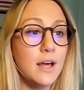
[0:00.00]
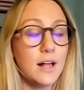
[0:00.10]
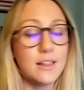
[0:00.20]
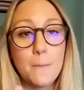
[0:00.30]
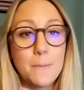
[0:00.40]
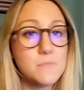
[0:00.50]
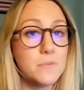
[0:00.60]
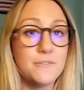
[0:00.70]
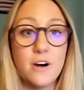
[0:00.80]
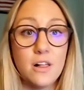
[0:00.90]
a lot of
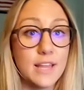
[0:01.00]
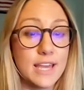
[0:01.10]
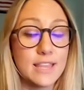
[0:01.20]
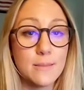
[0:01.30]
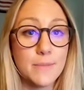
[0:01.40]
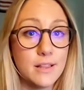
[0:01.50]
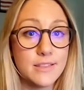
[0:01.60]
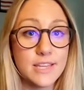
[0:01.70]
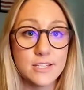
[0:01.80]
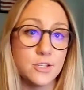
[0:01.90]
people fall in the middle of
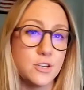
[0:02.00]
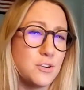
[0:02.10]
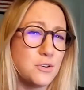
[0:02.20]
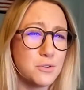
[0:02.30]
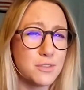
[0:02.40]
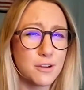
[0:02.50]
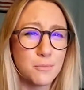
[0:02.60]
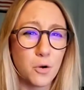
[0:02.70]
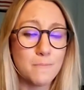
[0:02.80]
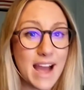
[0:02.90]
these two. They're
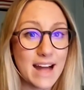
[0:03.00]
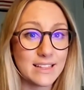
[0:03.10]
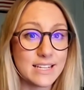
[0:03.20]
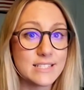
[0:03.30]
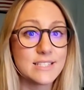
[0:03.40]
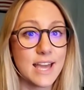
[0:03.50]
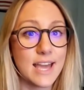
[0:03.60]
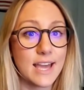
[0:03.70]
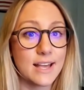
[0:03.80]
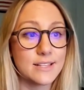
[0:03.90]
more balanced,
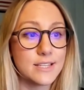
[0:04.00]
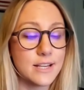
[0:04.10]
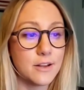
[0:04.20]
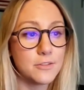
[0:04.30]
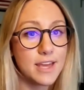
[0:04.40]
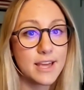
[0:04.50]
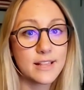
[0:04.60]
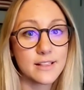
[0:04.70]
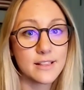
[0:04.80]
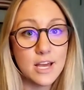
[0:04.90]
and, you know, they
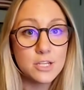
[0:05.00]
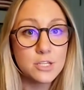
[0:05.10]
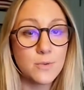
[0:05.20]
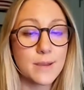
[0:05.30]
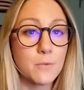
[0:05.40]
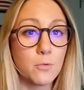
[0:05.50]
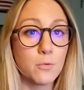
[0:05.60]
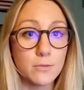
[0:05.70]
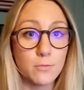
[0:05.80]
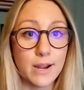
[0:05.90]
can swing more
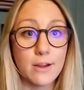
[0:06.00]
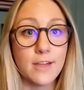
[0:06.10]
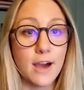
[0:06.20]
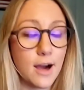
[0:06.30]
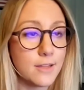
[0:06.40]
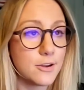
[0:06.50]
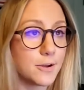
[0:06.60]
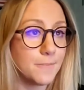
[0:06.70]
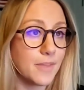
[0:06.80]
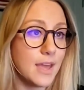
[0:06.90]
one way or the
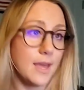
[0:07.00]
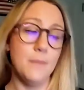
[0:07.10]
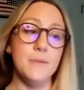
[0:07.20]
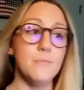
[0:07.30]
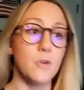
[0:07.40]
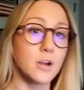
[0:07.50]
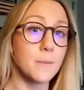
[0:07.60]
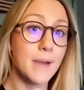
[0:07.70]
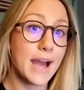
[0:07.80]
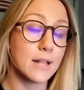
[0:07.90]
other and be more
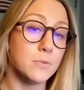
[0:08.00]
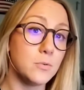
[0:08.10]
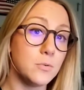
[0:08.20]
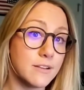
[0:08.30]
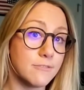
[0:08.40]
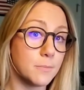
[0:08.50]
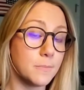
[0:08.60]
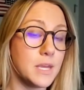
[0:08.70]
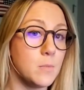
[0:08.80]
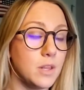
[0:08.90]
compatible with different
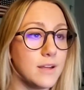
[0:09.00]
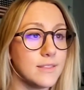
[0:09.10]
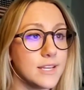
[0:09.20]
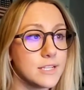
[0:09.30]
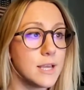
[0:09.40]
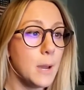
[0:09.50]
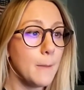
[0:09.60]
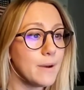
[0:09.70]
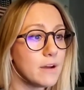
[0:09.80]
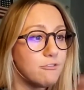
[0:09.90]
people on this.
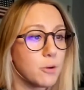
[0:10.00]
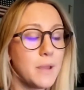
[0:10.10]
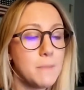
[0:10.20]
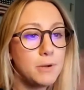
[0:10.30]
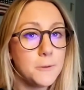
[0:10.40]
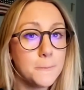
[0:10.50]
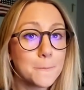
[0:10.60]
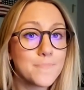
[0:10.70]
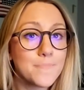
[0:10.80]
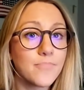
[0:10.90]
But for people
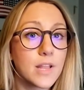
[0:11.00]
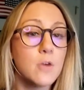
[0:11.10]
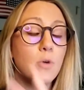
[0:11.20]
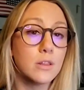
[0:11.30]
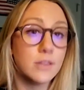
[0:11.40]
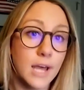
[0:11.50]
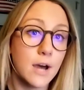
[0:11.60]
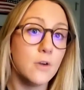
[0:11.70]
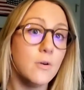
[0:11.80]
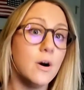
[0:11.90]
who are
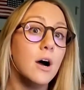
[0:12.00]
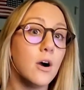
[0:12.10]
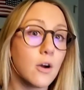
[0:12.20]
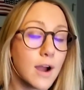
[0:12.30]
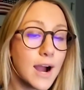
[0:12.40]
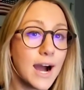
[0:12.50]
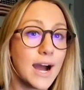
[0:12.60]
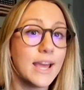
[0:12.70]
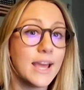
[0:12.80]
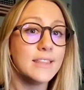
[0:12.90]
low or
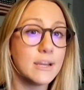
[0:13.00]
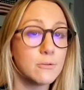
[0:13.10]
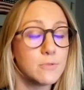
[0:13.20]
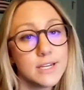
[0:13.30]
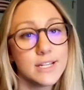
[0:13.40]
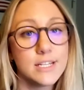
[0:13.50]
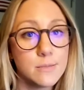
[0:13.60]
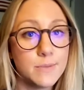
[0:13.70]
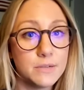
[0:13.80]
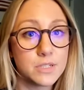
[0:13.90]
high, they really need to
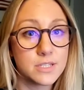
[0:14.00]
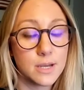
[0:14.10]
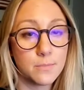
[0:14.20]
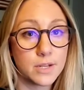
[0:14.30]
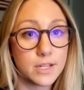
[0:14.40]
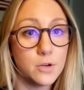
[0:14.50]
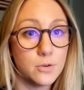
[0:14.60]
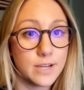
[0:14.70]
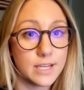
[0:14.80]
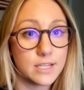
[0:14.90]
be with someone
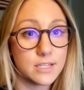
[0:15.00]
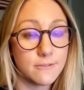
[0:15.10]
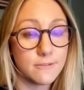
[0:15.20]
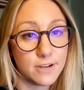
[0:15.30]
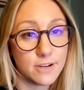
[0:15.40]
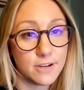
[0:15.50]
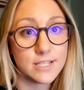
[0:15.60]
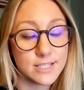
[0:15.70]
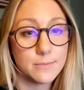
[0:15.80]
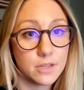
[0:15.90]
who is very
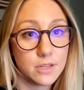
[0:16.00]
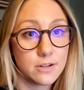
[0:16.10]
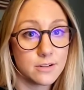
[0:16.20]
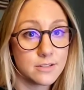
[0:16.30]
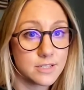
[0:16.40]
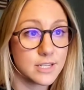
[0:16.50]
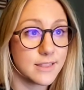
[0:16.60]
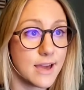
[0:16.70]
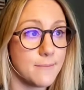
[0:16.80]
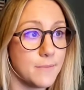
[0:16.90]
similar to
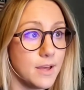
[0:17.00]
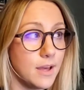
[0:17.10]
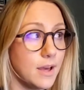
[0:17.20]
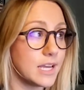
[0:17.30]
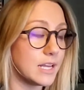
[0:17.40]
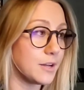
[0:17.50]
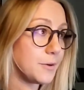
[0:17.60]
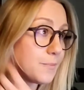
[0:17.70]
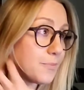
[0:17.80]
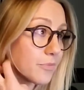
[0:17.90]
them, you
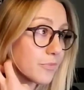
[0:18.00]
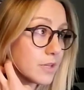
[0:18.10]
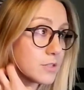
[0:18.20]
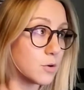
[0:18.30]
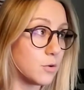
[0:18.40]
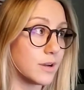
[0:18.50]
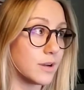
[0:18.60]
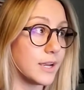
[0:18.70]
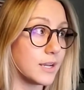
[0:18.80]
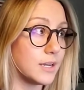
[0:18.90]
know,
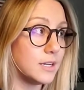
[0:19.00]
scoring